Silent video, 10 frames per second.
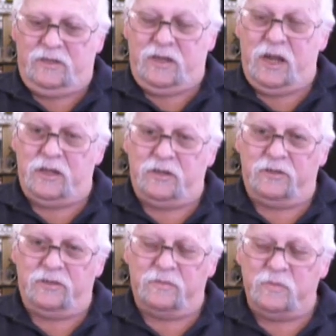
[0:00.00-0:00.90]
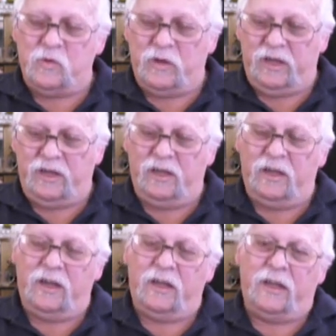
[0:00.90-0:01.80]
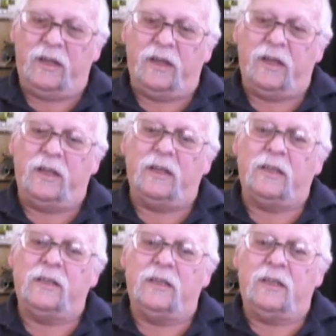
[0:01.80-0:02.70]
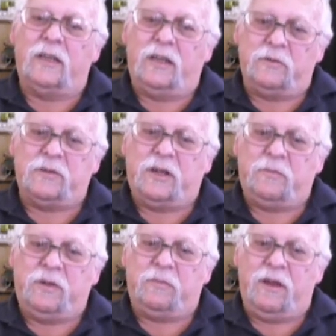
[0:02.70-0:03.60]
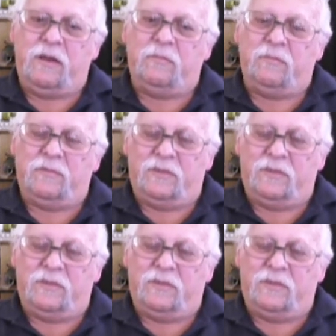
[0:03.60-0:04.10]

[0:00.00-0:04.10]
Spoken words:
10-ish this morning, and he was going to pick me up,